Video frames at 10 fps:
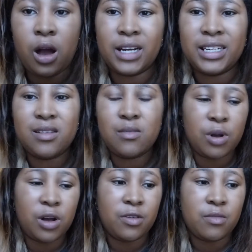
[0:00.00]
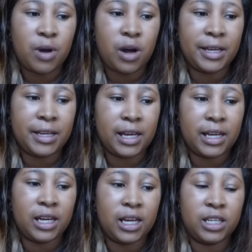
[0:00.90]
I didn't bother
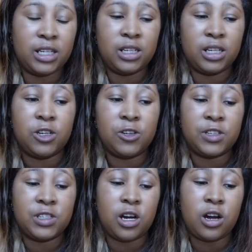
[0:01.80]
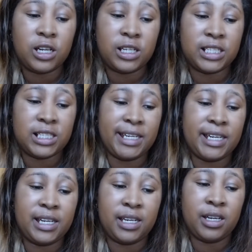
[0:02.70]
buy another darker
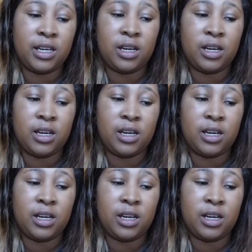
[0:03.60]
stick